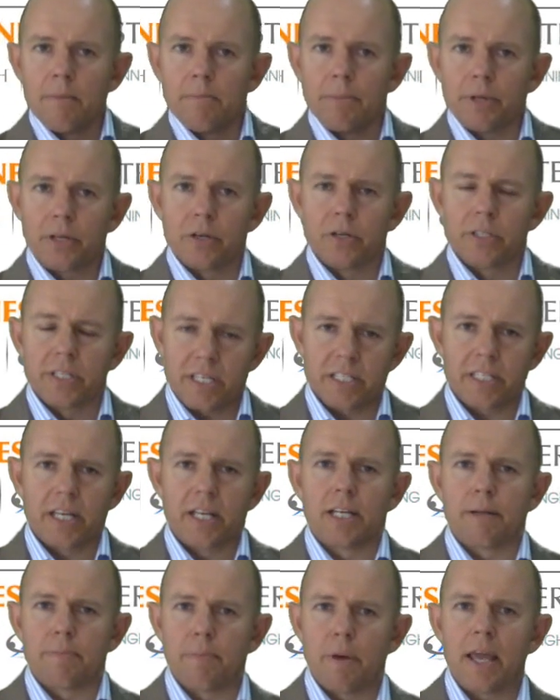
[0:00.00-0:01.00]
Because that's
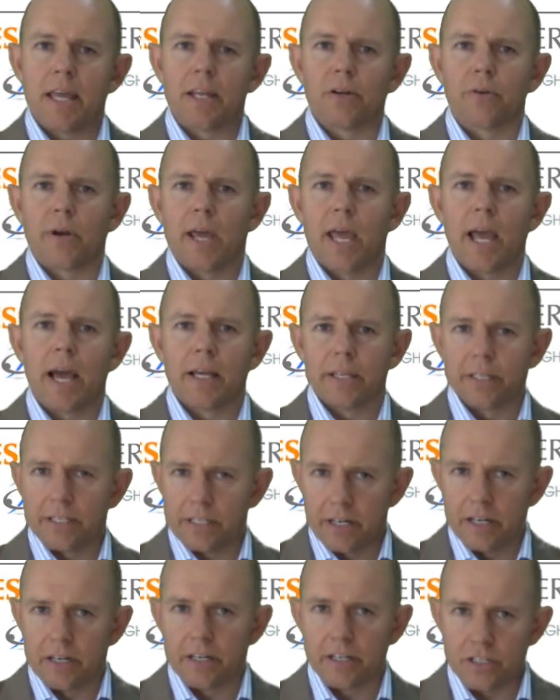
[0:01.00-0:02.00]
going to depend on how you're
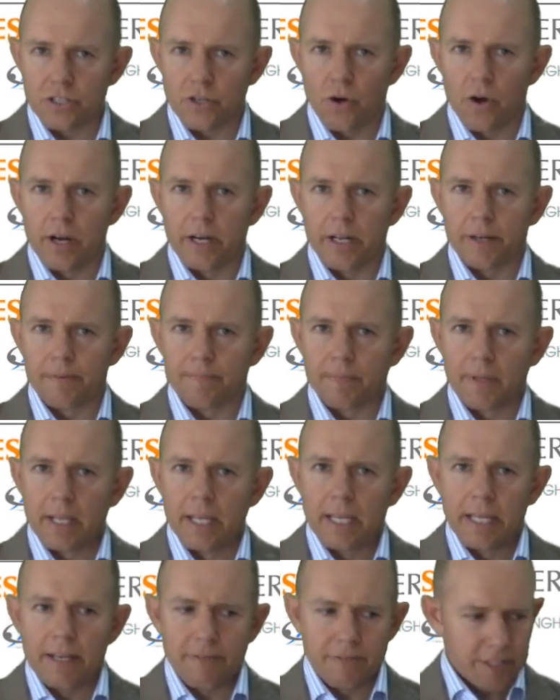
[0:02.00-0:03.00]
going to design it.
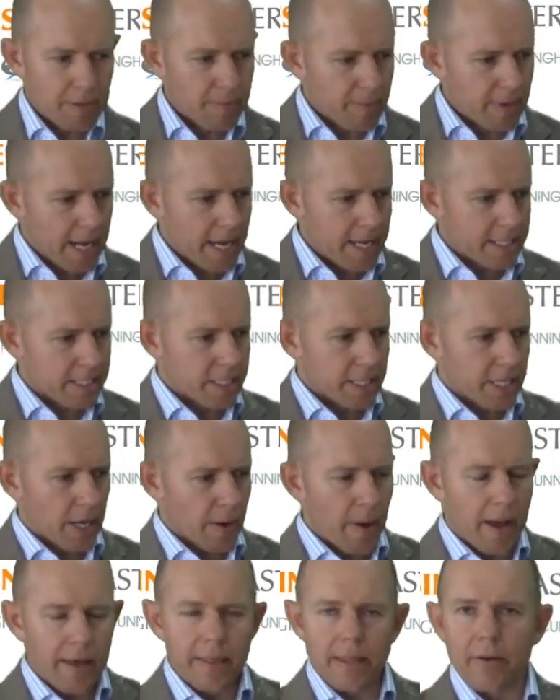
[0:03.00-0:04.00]
If someone has to
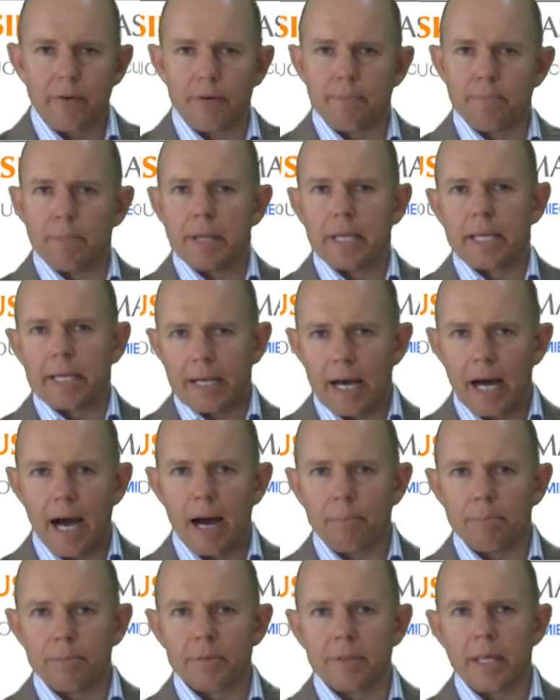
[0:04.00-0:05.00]
go out there and pick it
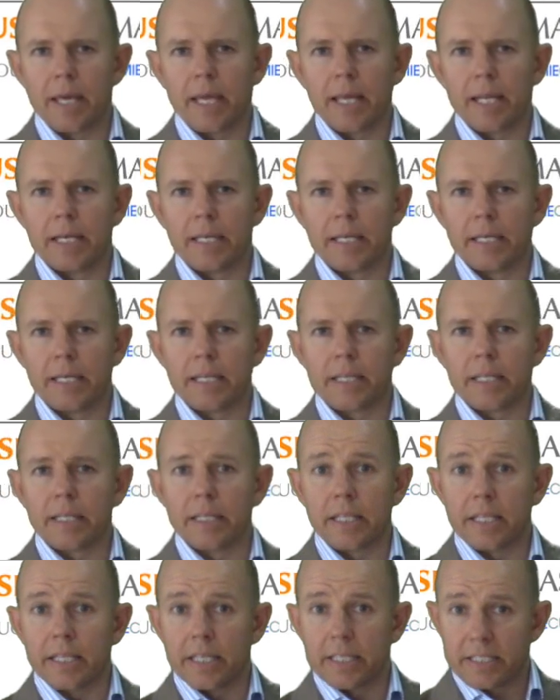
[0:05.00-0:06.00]
up, then
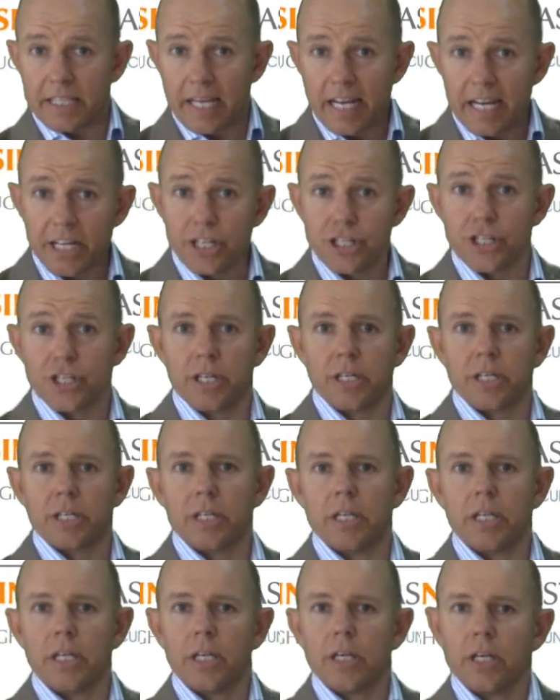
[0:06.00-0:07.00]
the
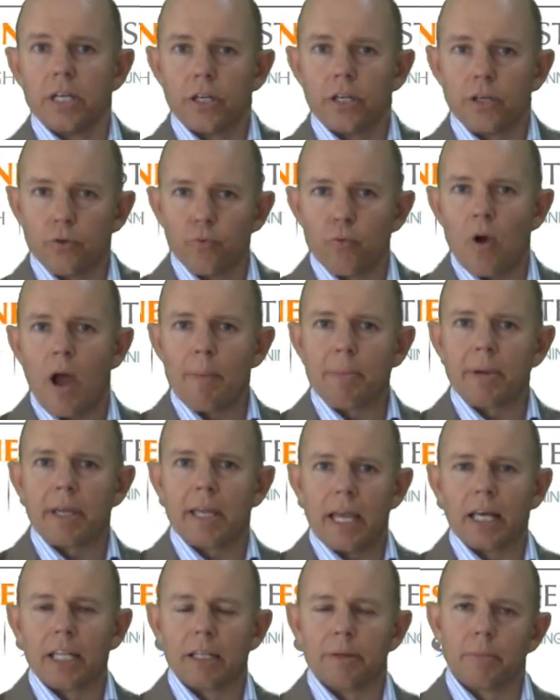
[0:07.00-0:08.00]
attention
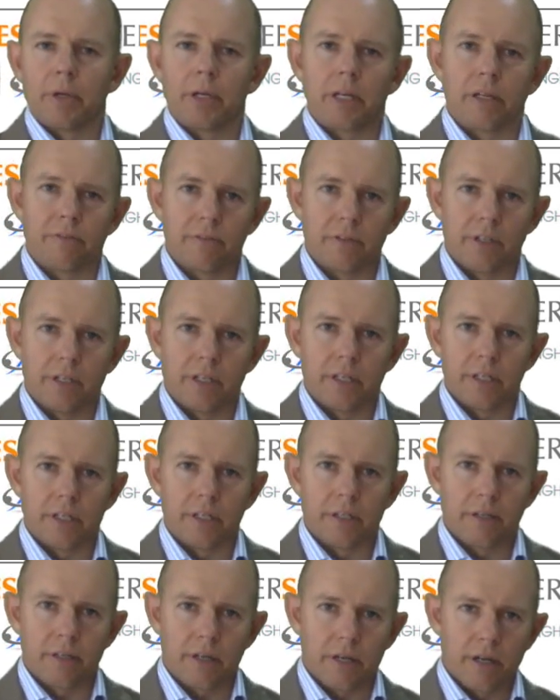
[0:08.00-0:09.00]
grabbing element of
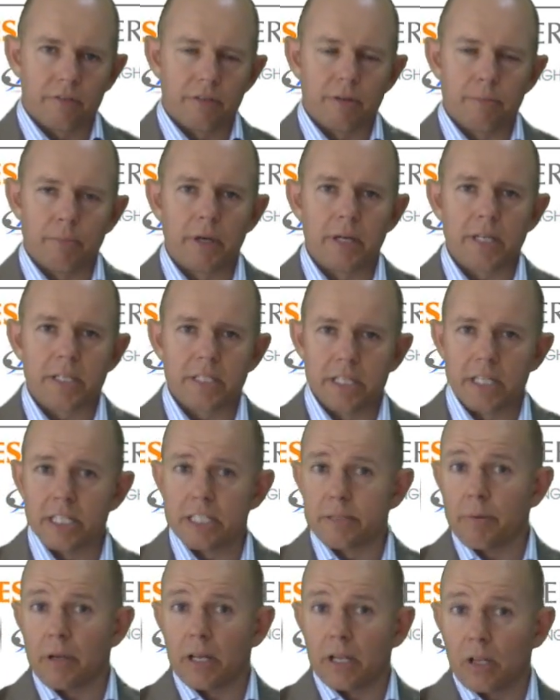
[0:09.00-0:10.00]
the piece
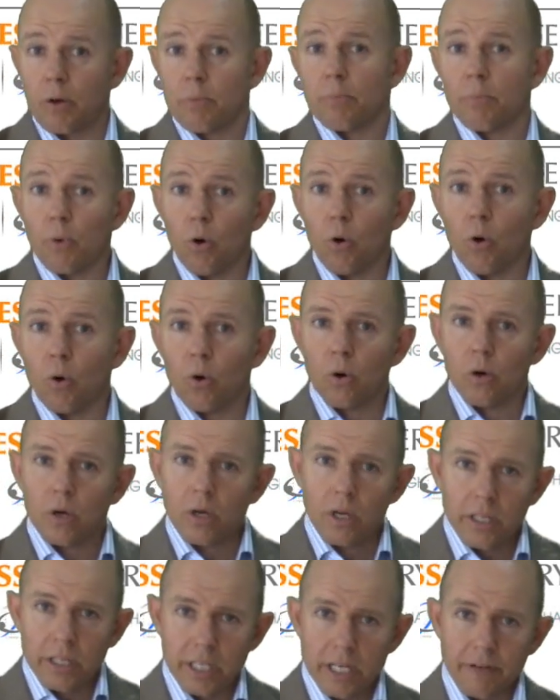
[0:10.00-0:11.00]
needs to be a lot more
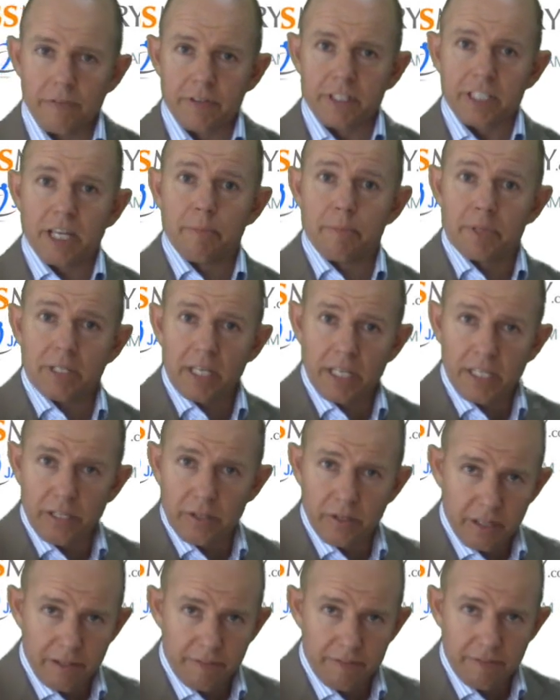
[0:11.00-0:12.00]
than if it's going to be something
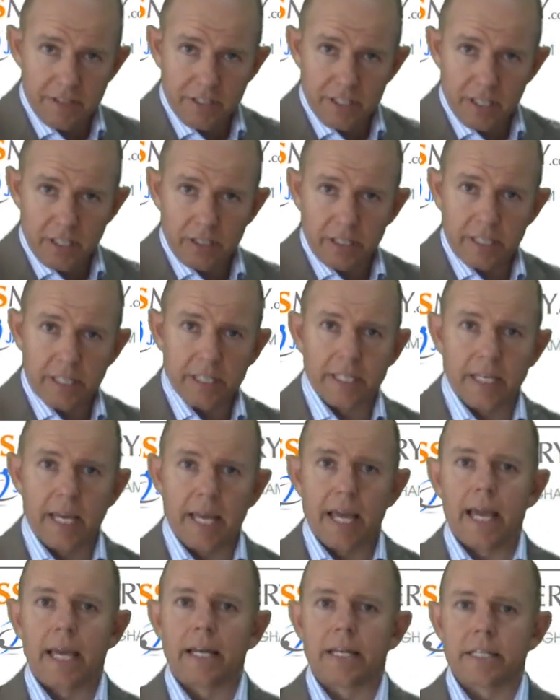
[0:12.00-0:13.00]
you're going to physically
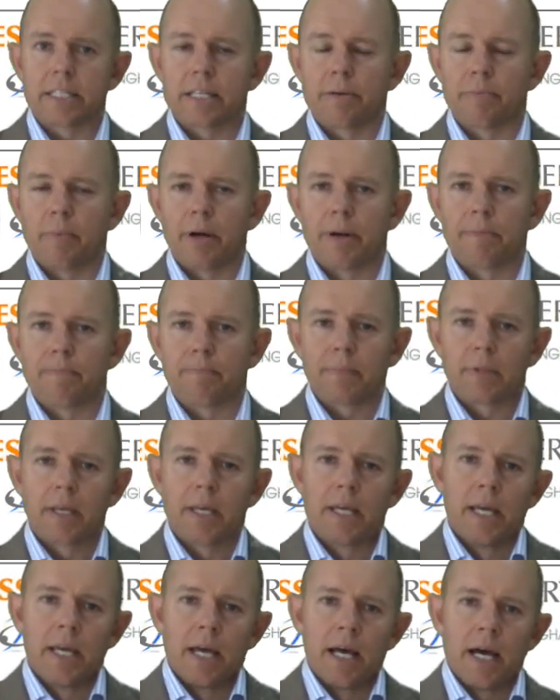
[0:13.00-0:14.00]
hand to someone.
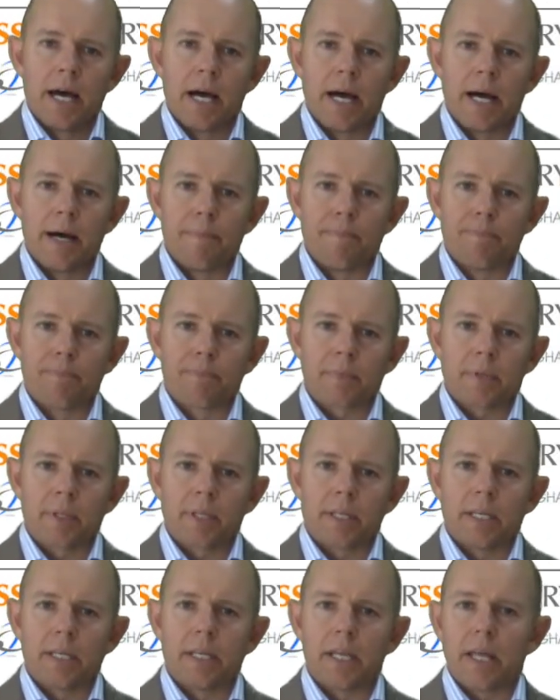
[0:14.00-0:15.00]
Are
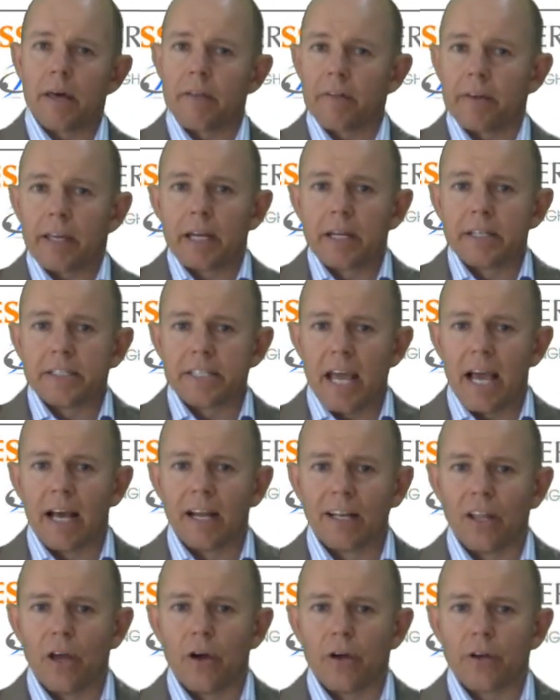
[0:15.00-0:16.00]
they going to
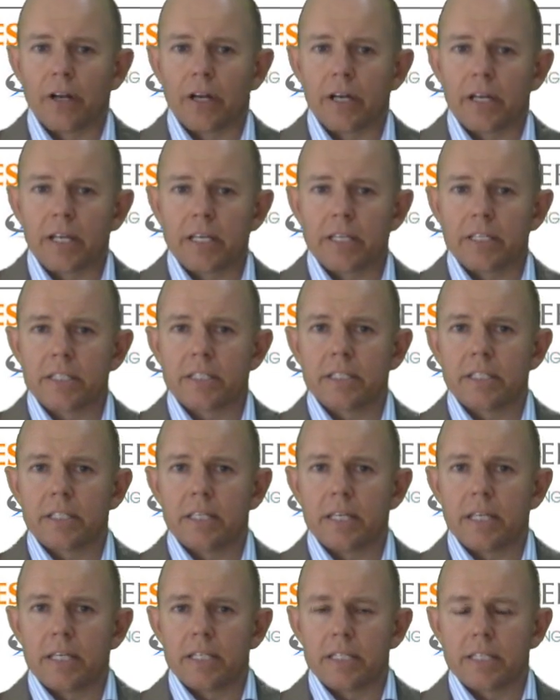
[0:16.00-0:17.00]
download it?
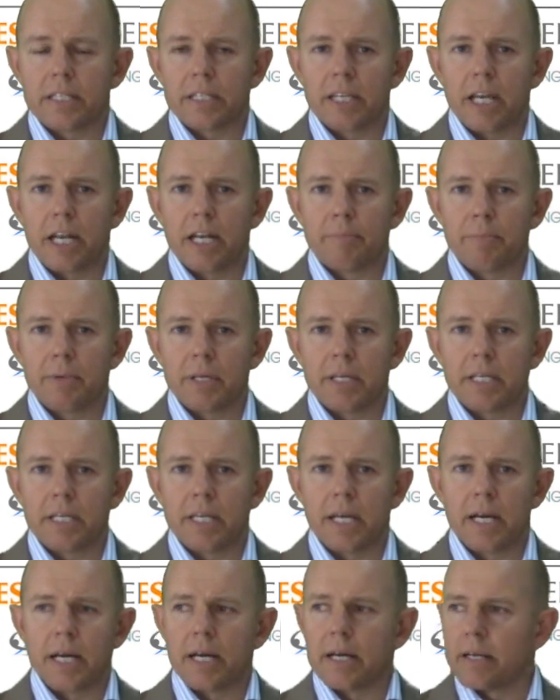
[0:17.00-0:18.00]
Is it going to
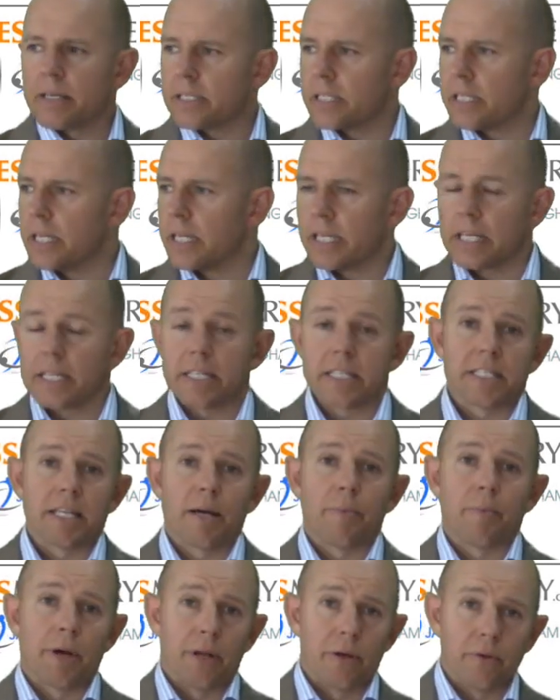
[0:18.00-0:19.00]
be sitting in
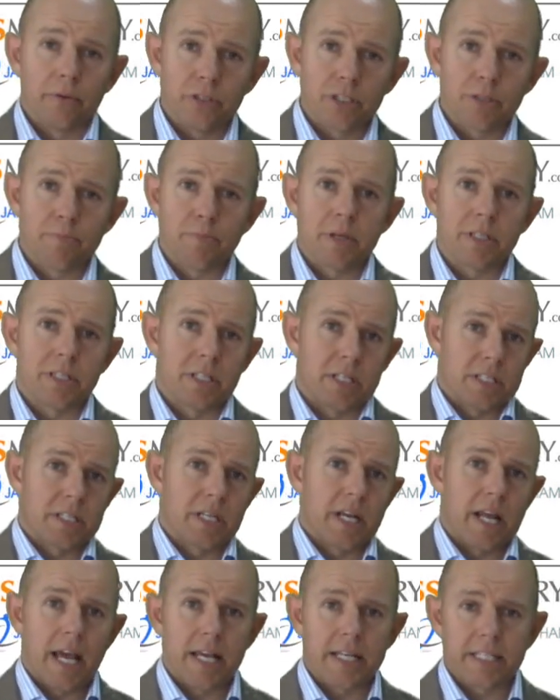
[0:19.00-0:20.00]
someone else's business
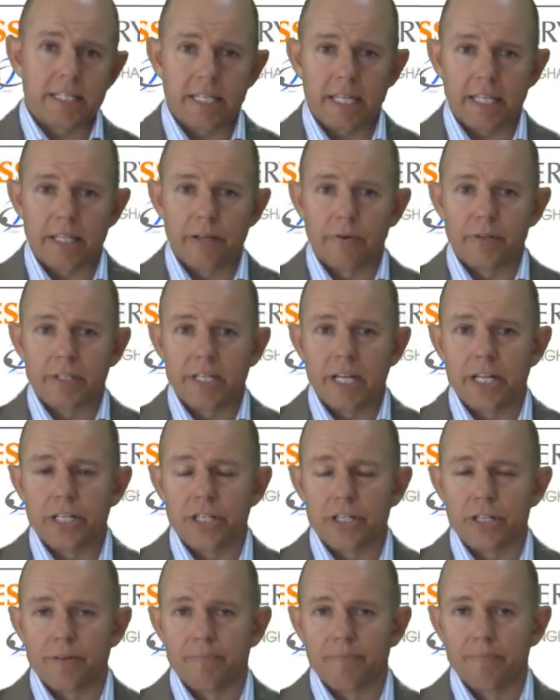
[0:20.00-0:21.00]
and it has to get their
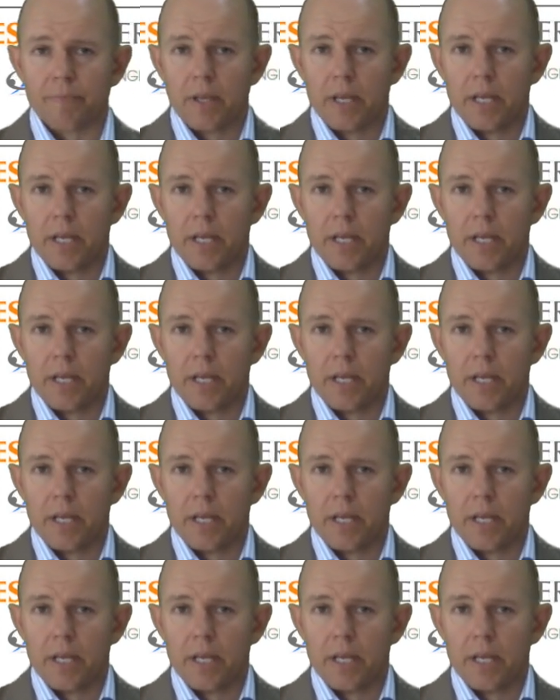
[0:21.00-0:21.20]
attention?